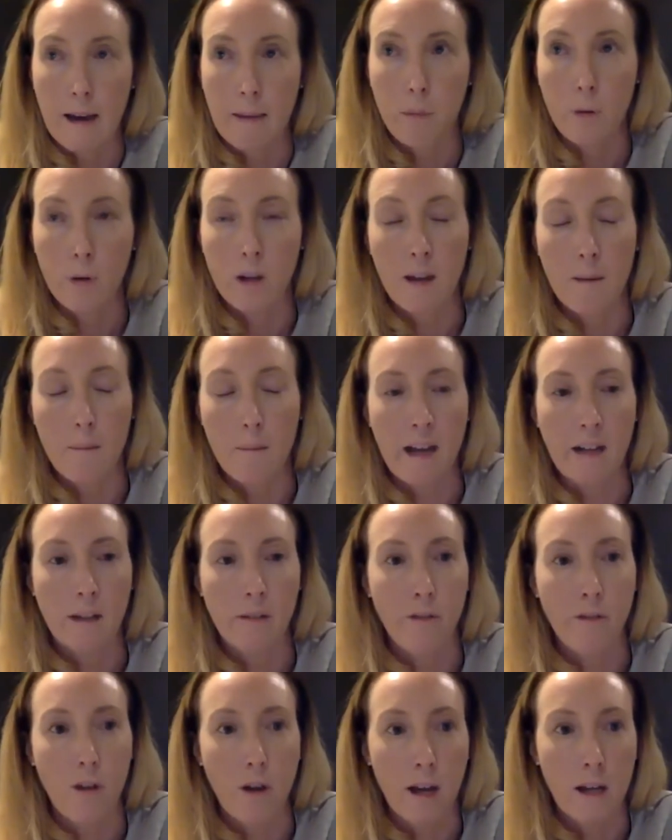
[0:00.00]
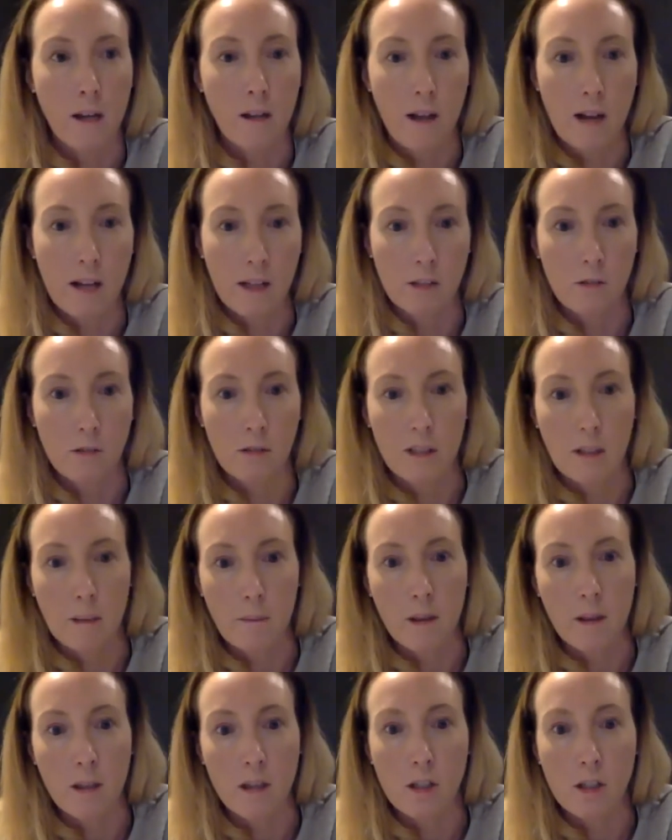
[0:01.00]
putting a magnifying glass on some
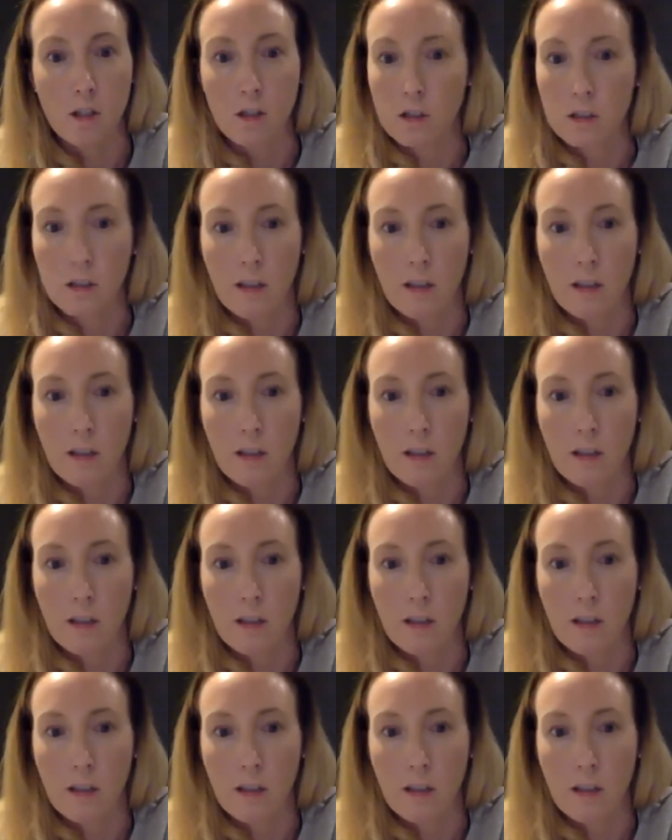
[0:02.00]
of the issues